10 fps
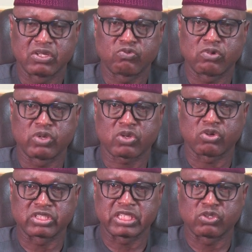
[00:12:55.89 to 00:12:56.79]
We will
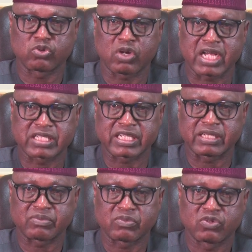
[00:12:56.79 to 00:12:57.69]
continue to ask
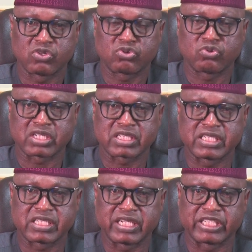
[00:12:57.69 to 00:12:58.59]
him to
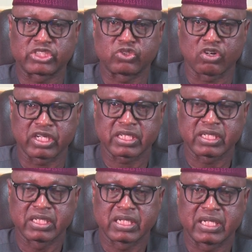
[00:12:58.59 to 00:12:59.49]
assist in ensuring
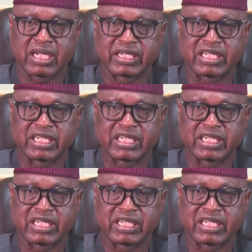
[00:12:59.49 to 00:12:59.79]
that the